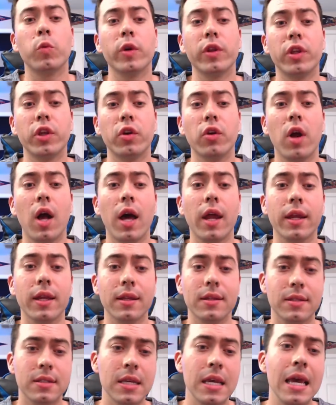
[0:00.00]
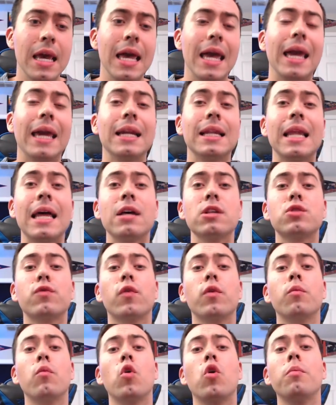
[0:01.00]
with your audience. It allows
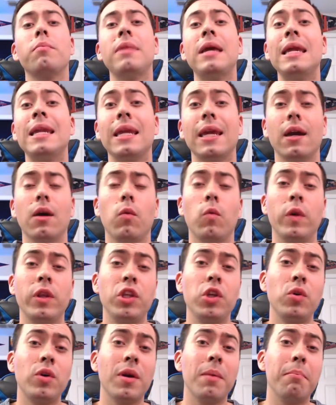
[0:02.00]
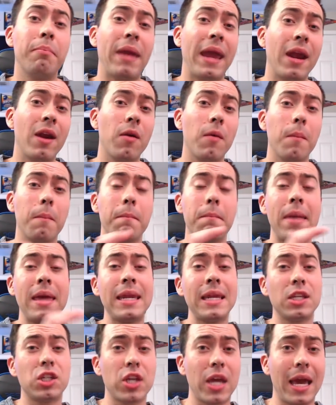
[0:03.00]
for more media. When you compare
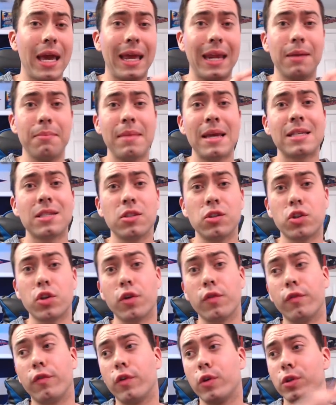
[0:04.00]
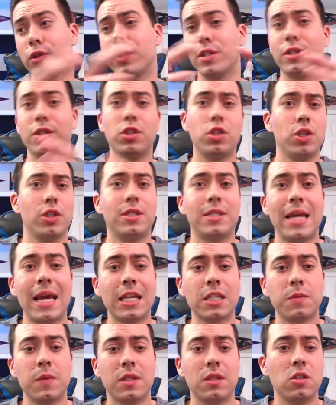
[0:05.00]
ManyChat and Messenger versus just
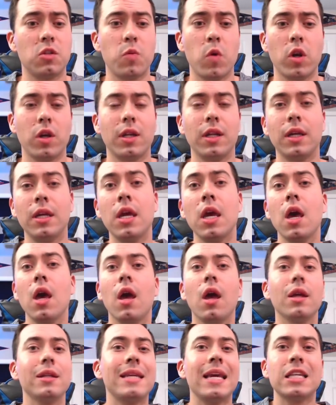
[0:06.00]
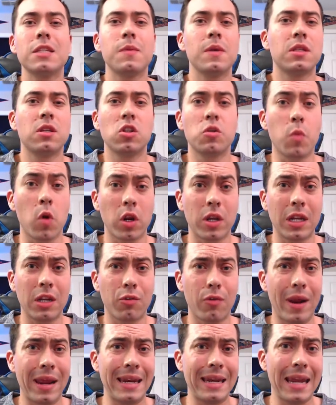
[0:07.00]
text message marketing
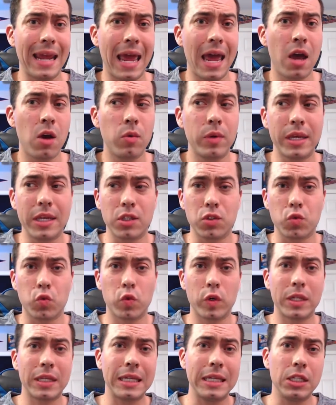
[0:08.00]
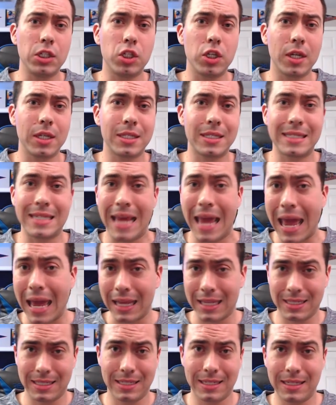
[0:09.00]
right now is really just
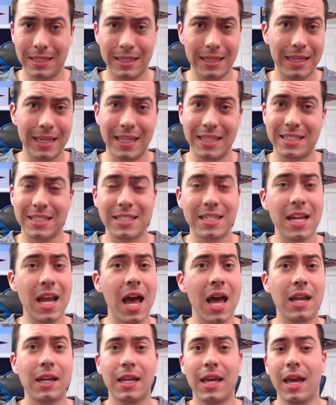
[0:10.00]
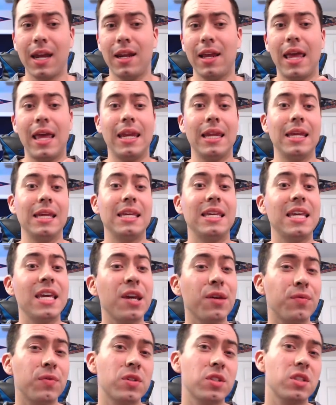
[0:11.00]
text. It's not kind of any
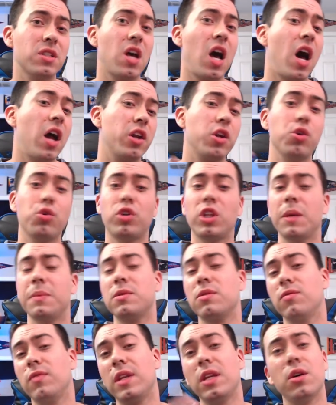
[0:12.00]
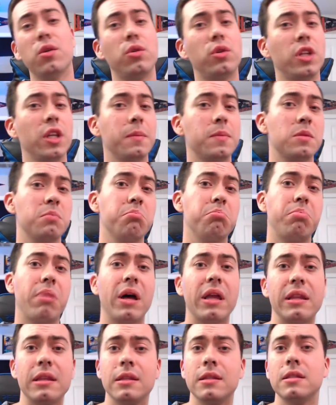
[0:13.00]
GIFs, audio clips, video clips,
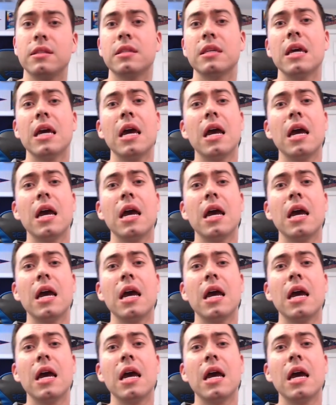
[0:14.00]
buttons.